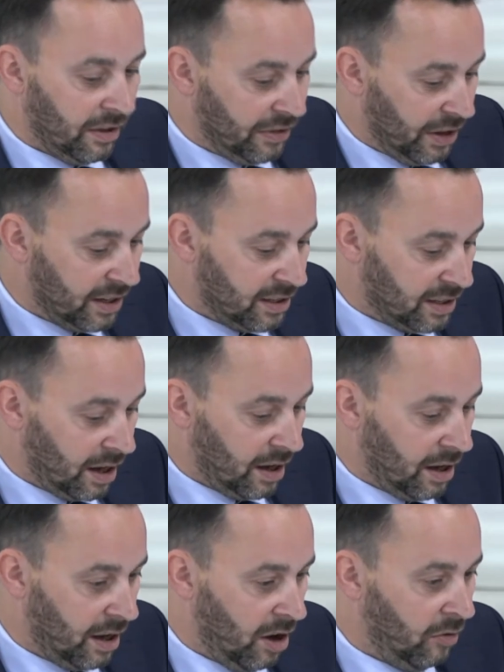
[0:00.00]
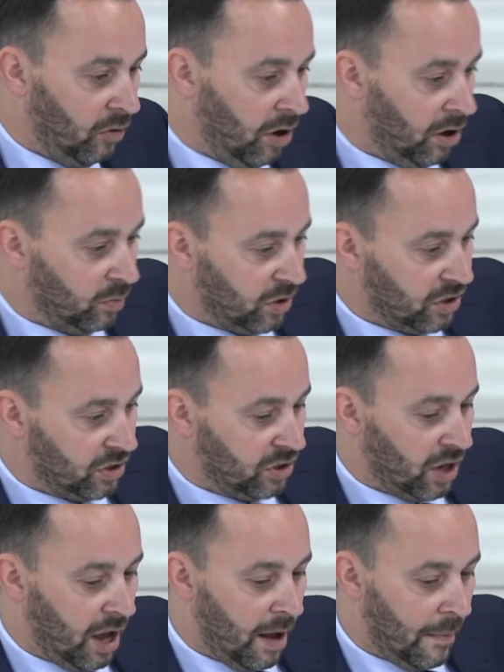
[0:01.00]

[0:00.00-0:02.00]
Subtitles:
that Iran was